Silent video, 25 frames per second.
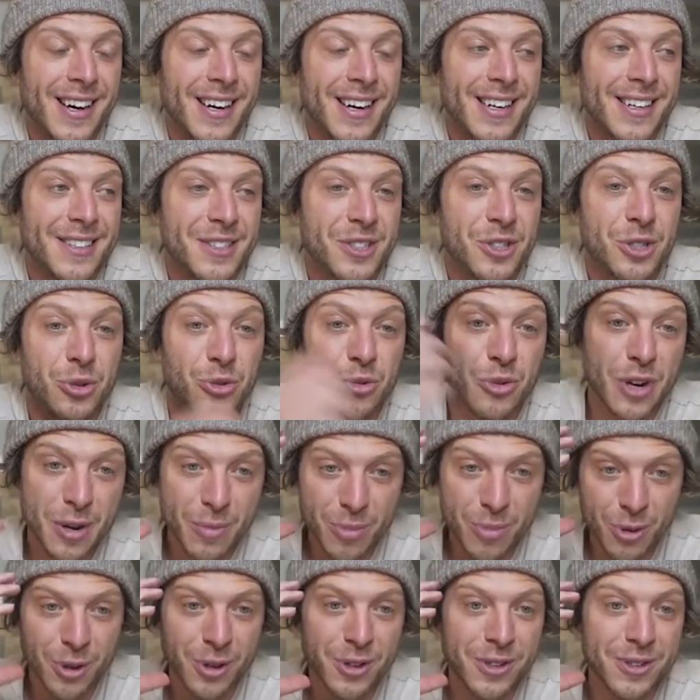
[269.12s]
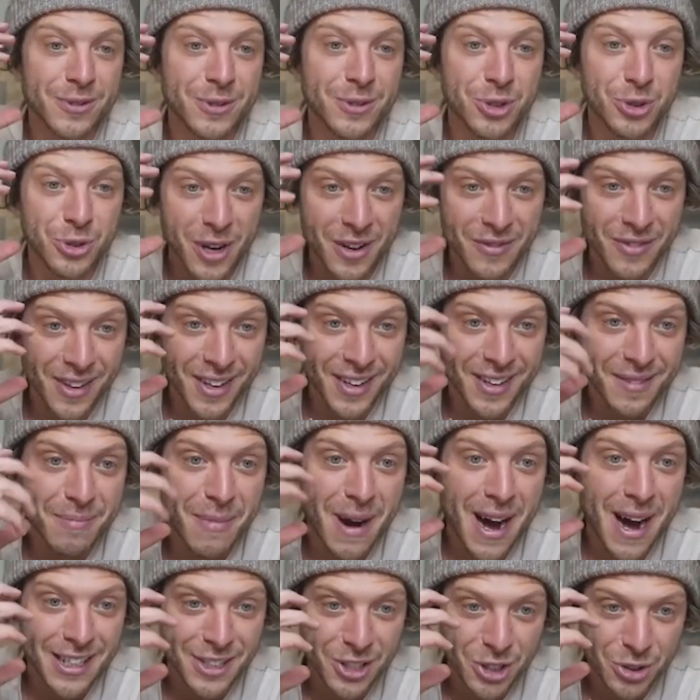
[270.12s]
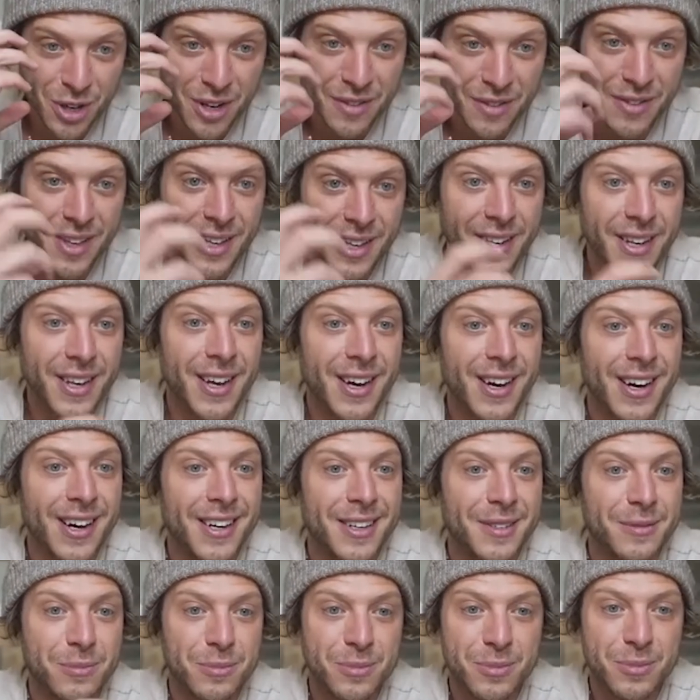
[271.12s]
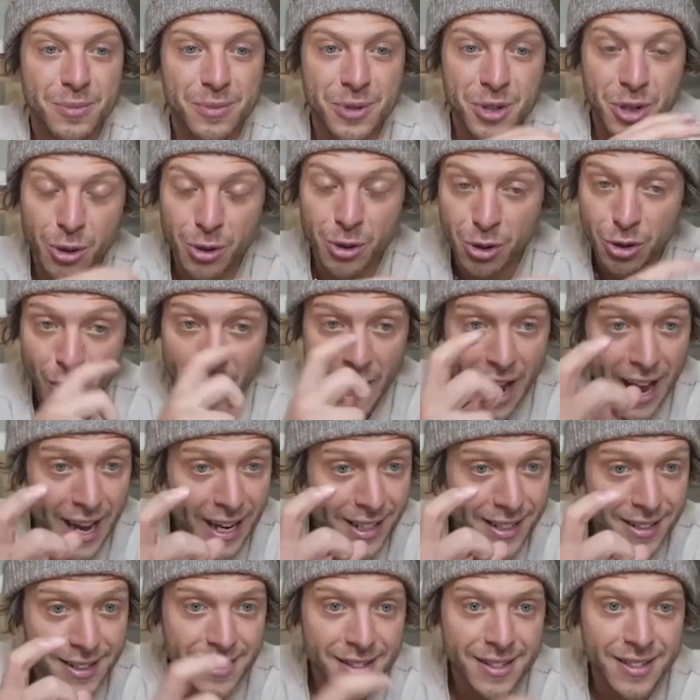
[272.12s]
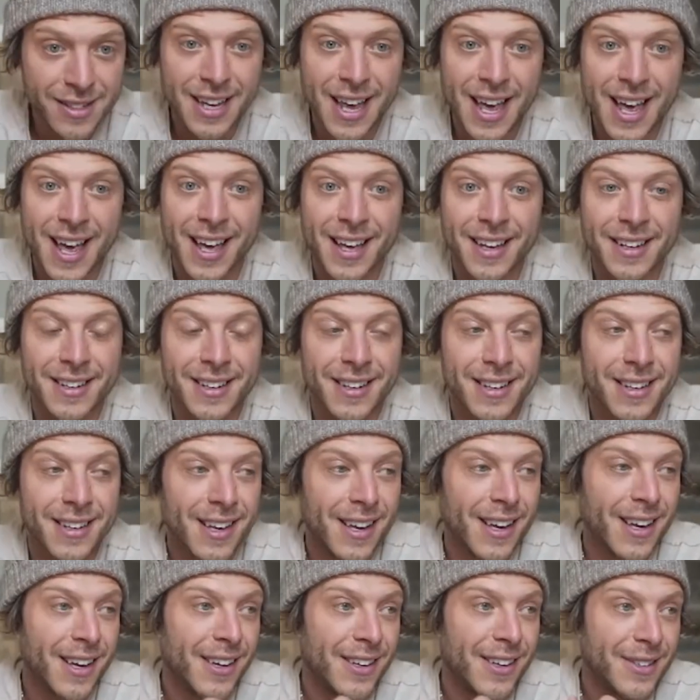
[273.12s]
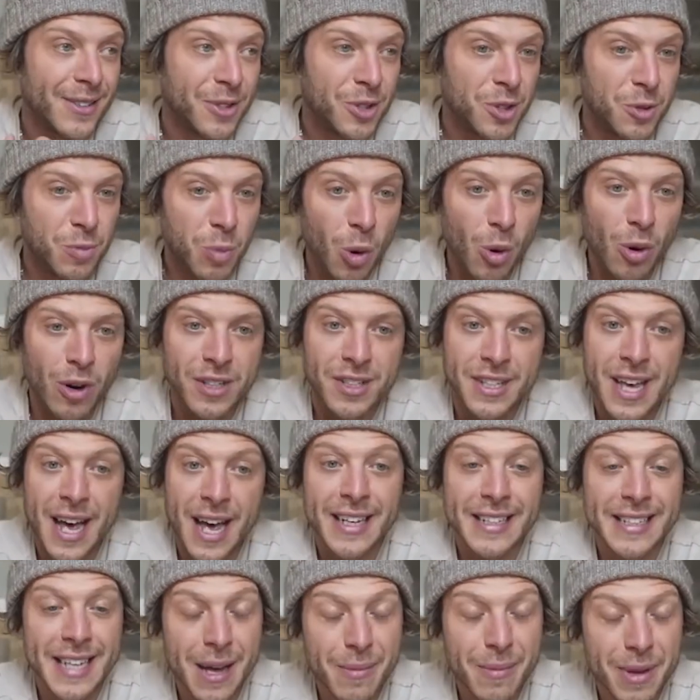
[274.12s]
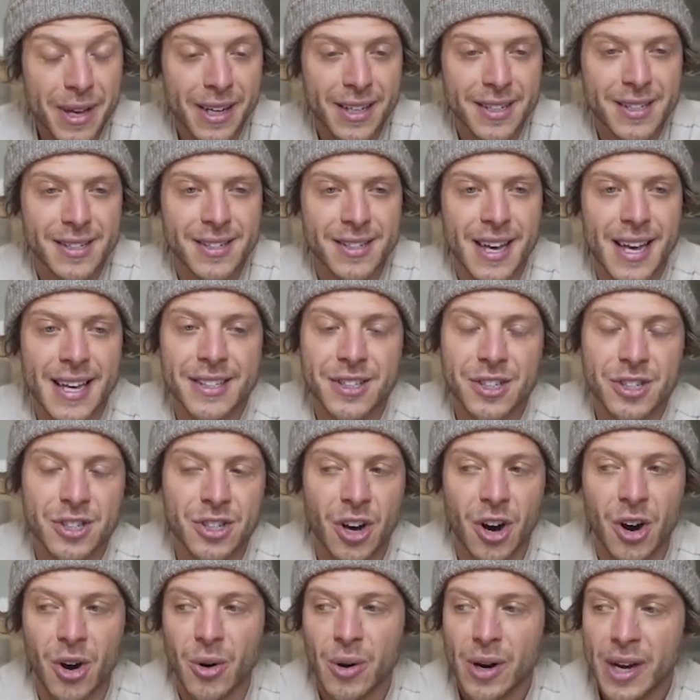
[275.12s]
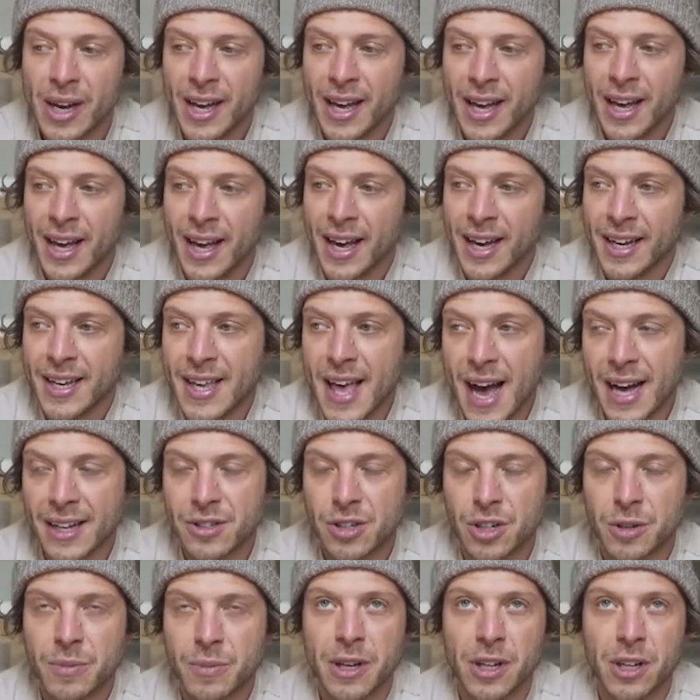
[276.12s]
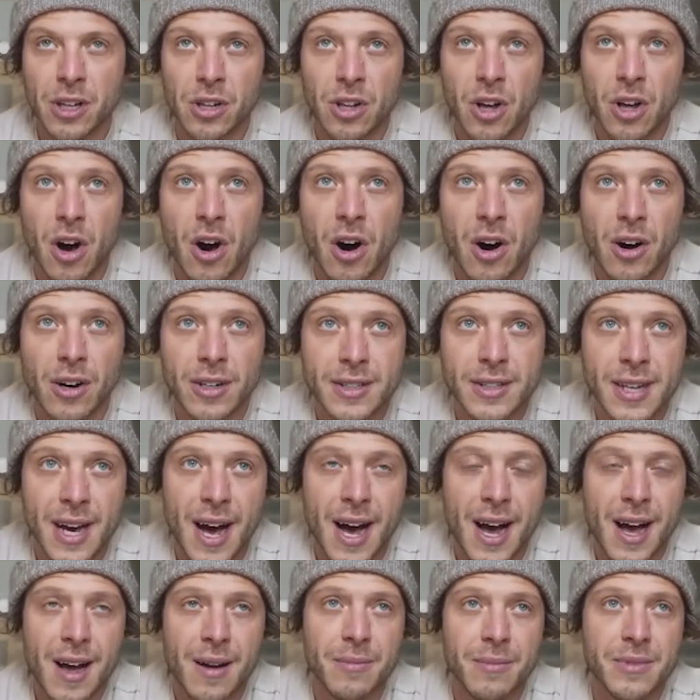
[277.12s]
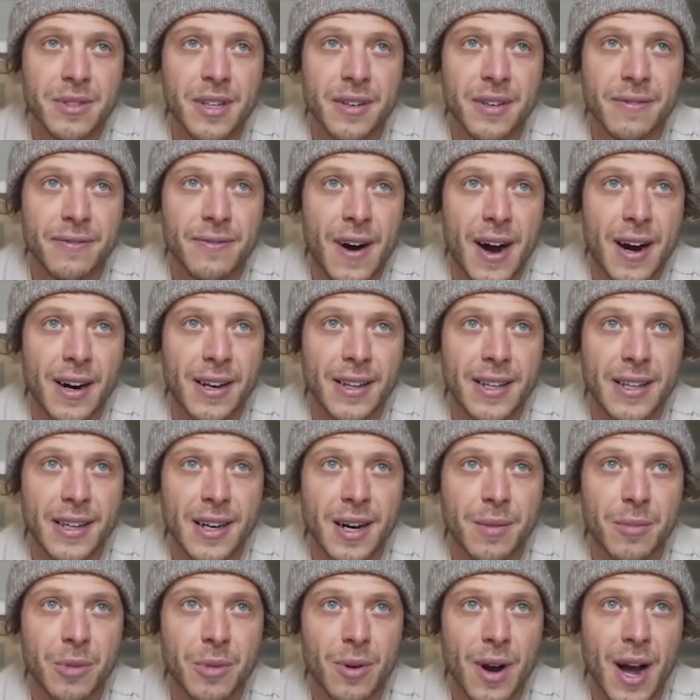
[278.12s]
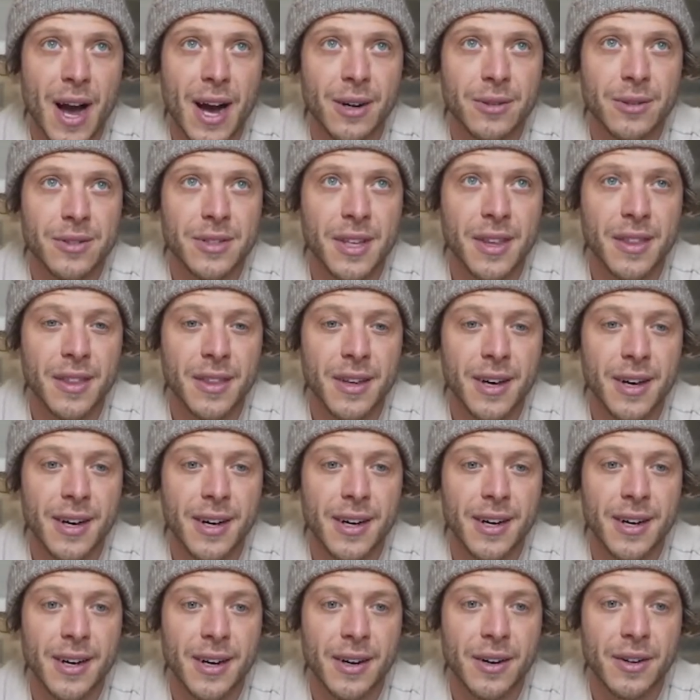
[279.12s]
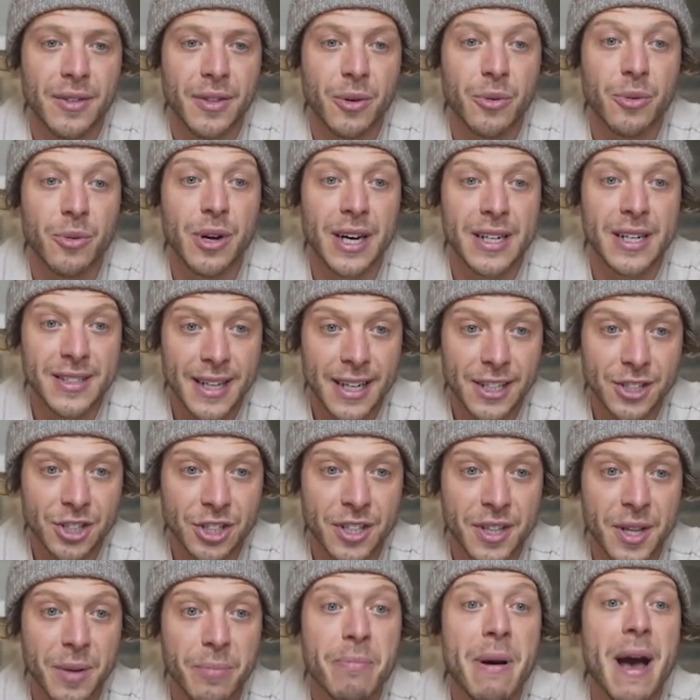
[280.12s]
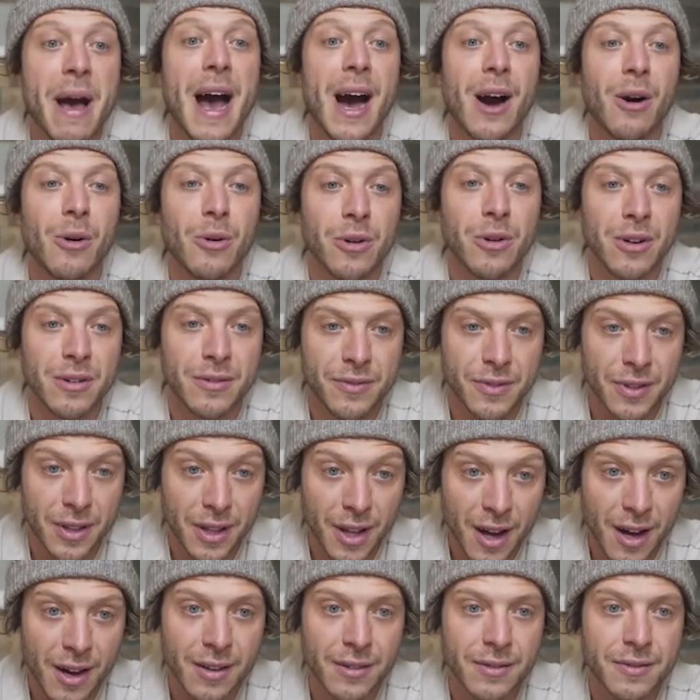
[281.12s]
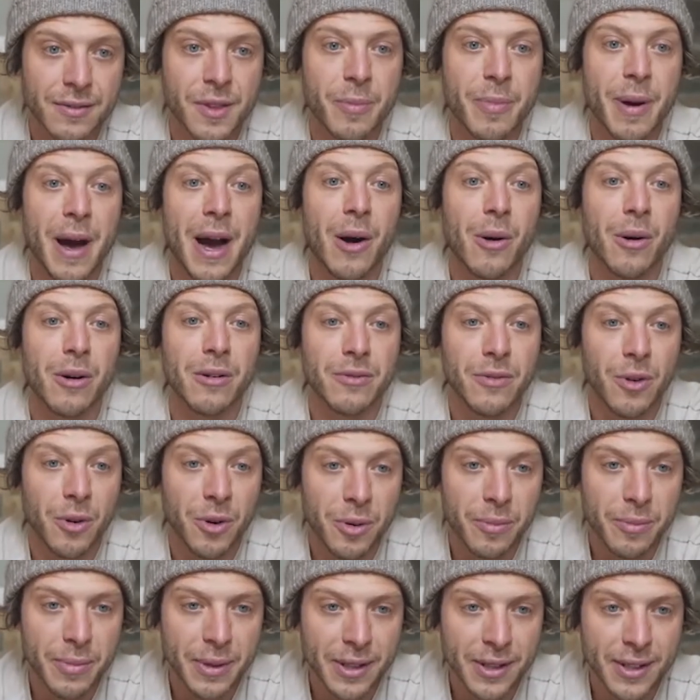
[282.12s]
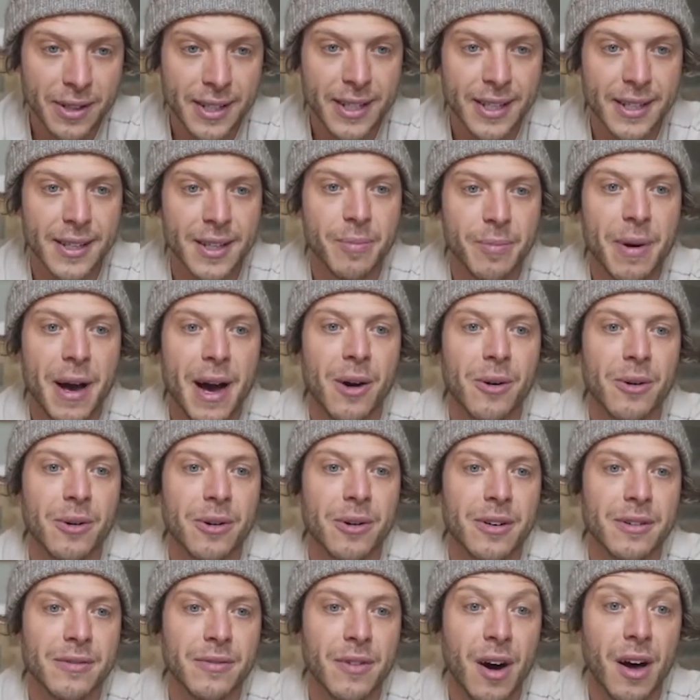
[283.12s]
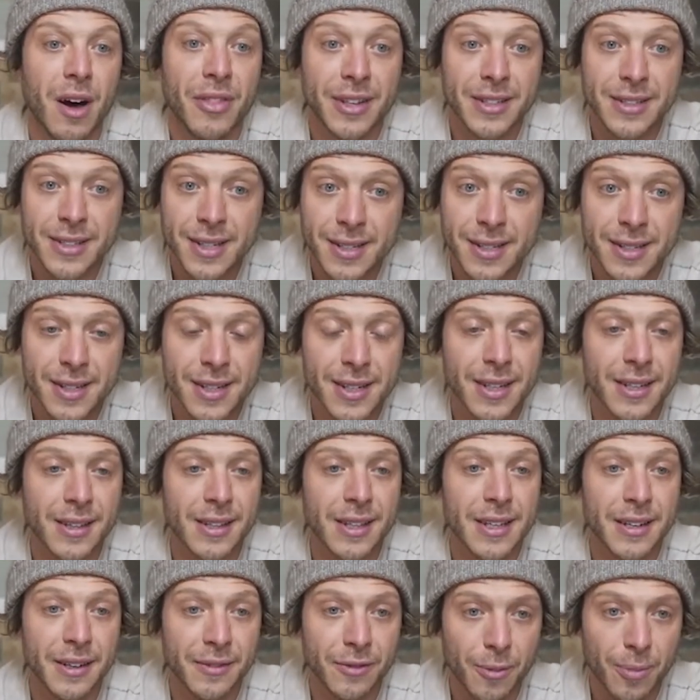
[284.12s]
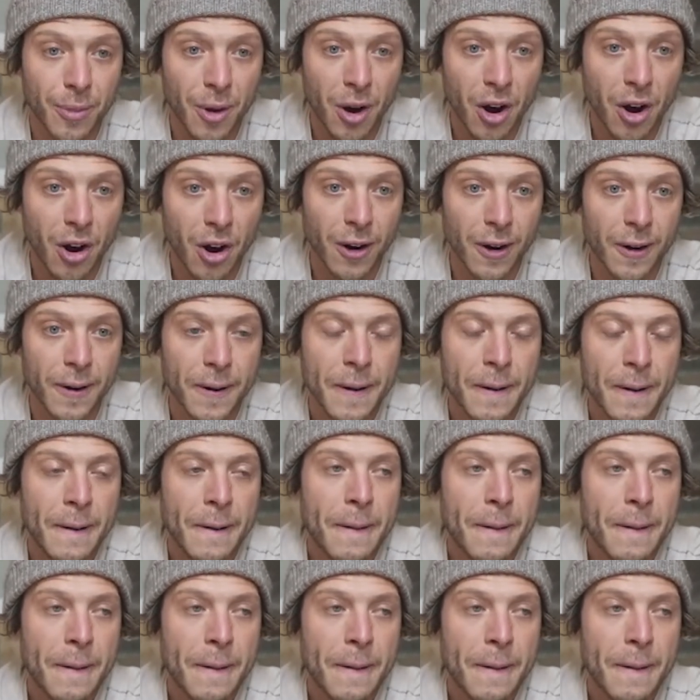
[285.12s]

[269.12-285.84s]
uh, cerebral driven, mind driven, um, you know, grades and sports, academics. And so, yeah, it took me a long time to finally come around to the the realization and the power of love, the power of vulnerability, the power of authenticity and leading from the heart.